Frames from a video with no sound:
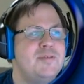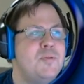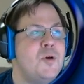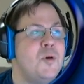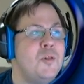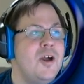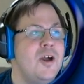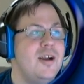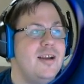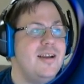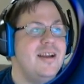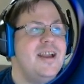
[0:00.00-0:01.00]

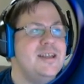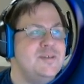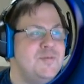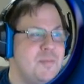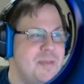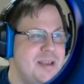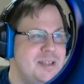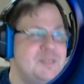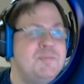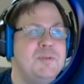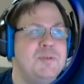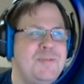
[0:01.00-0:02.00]
prologue is from his
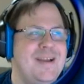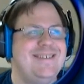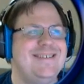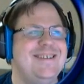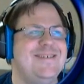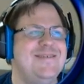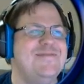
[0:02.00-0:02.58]
perspective.